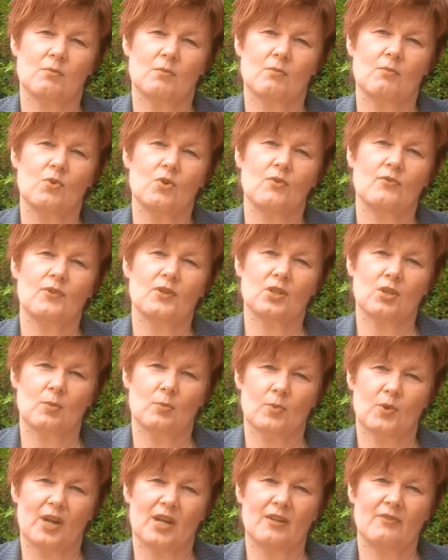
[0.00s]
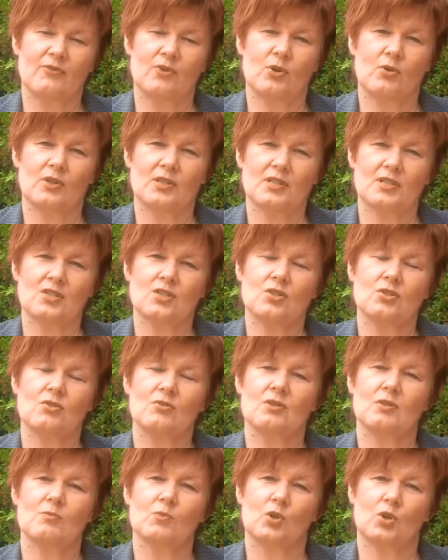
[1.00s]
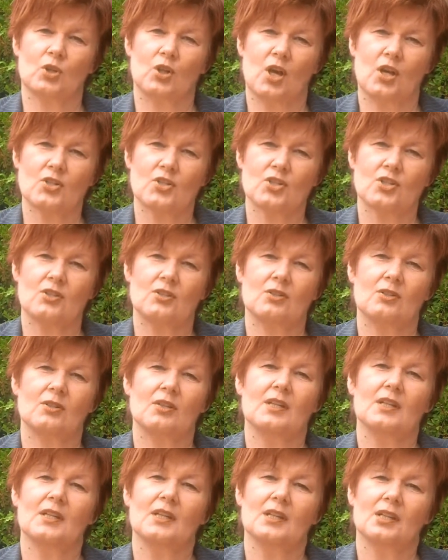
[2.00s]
moving your brain focus to the more logical,